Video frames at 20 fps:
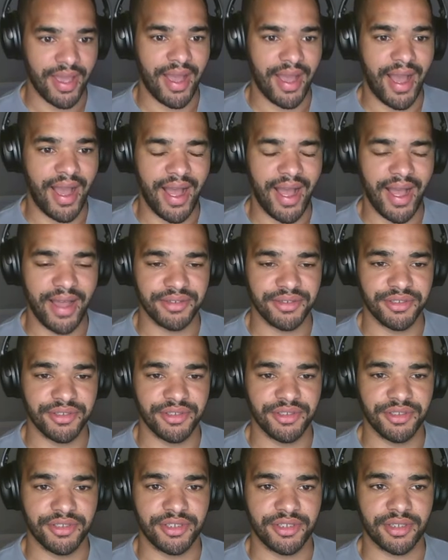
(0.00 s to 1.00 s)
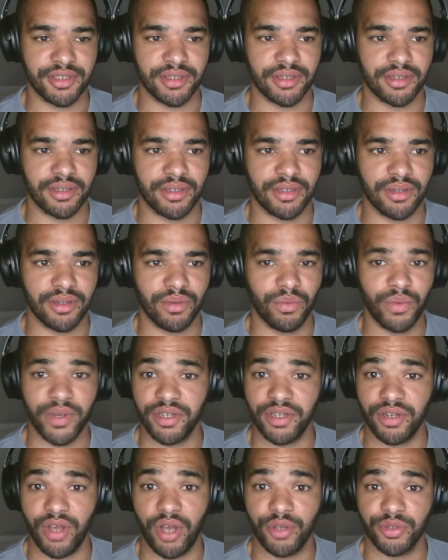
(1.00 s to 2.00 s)
and we're
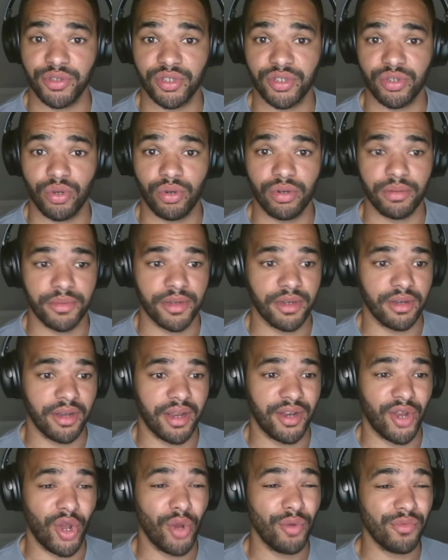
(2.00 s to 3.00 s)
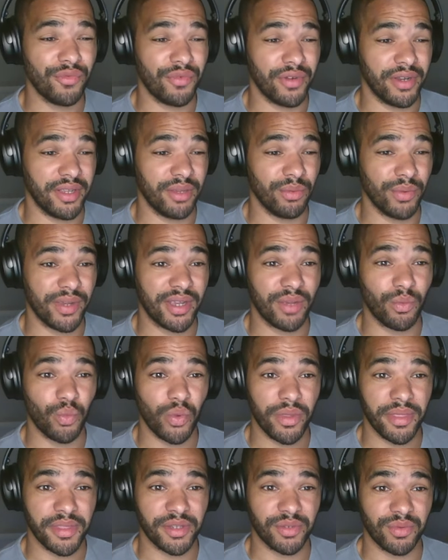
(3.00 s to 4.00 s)
going to host a tournament, and hopefully we can
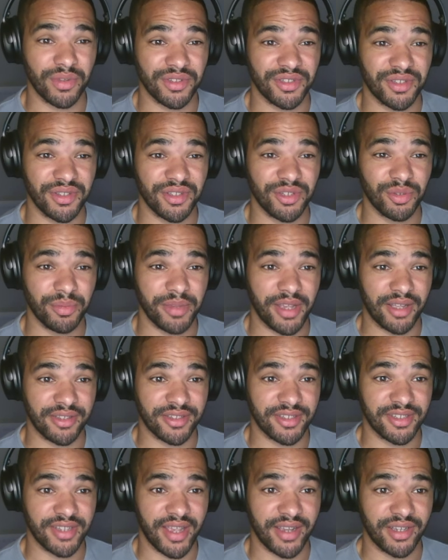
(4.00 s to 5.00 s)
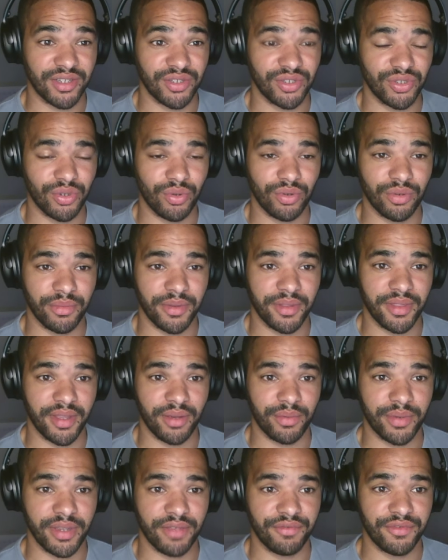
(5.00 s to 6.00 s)
win this one. So this will be our second tournament that
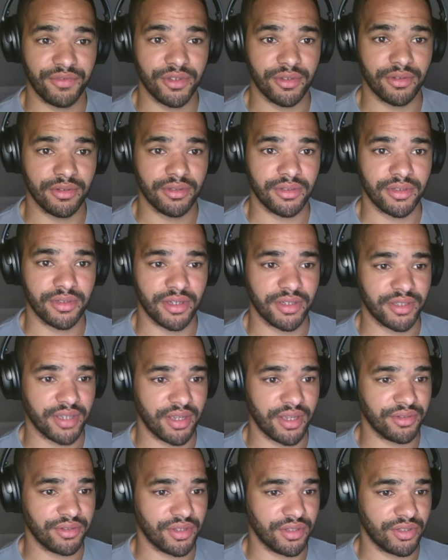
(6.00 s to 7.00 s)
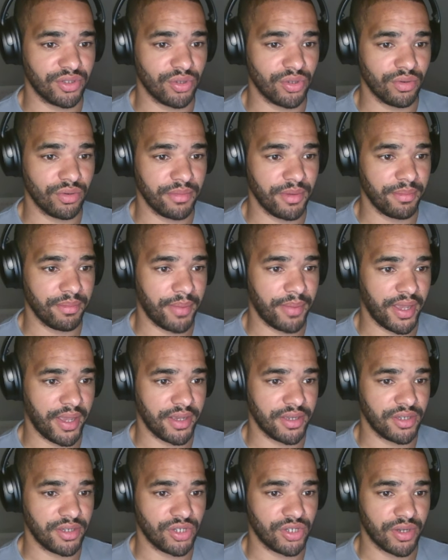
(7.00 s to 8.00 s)
we have done. So let's get to the tournament
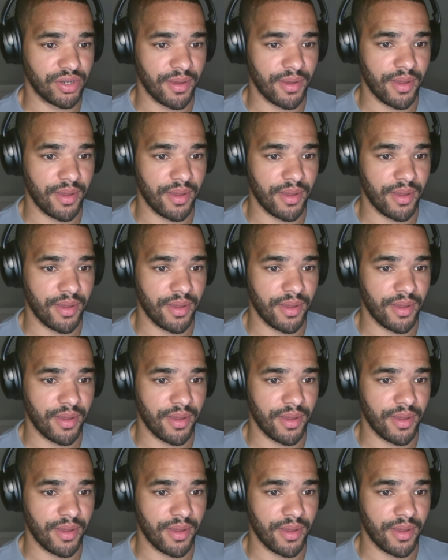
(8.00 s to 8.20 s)
page.